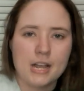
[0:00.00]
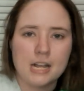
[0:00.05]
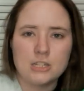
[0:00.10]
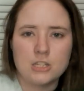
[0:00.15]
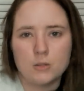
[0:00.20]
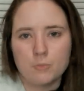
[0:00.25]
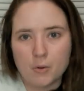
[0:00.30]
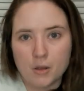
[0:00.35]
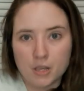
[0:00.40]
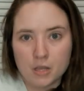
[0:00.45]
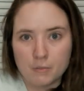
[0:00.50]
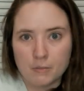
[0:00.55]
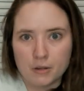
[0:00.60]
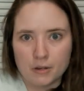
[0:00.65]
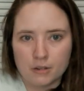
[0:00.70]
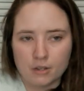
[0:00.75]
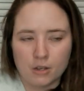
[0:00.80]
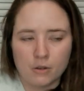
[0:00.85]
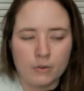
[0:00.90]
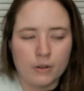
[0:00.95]
I got two
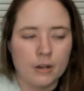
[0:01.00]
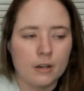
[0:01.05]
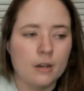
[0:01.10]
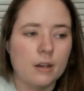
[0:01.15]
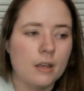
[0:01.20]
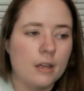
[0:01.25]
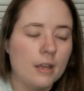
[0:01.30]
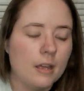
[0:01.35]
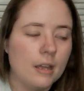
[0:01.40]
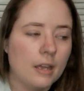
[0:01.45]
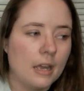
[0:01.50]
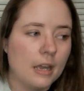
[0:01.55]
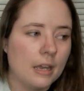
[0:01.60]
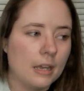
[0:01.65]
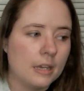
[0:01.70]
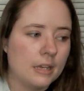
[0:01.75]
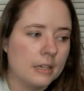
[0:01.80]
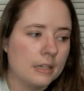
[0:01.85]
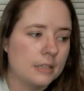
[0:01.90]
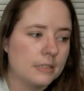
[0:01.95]
Pokemon going
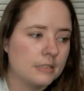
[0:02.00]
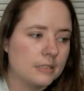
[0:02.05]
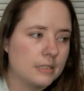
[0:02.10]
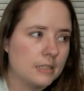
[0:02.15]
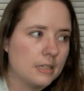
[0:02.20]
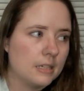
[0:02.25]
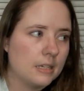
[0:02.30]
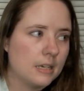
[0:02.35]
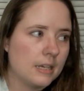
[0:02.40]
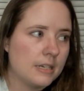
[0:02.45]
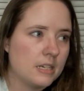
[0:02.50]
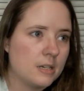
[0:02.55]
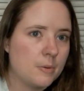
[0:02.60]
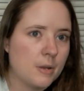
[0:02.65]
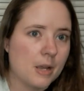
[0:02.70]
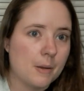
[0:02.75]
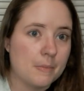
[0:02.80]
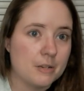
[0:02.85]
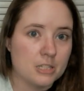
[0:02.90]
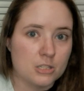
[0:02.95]
and I need to
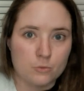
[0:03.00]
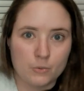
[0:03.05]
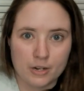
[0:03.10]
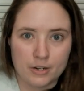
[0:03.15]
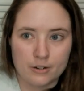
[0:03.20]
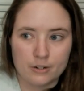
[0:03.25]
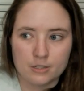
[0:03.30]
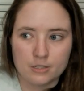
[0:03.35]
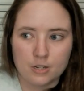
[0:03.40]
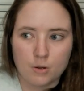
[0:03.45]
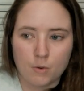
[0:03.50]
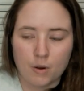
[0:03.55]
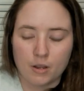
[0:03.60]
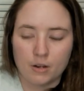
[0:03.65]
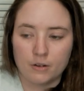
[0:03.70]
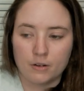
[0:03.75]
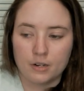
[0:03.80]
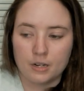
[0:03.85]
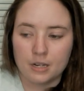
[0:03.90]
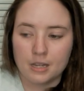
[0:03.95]
pick up my sweater and start
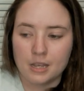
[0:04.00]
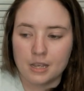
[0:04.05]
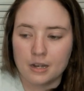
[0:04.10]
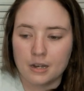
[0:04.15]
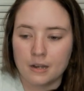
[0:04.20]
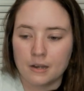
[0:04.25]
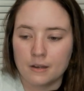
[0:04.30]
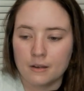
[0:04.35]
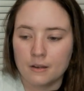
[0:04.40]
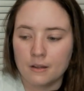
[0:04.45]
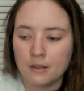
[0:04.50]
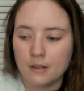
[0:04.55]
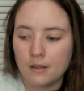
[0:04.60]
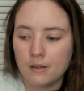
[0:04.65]
working on it again.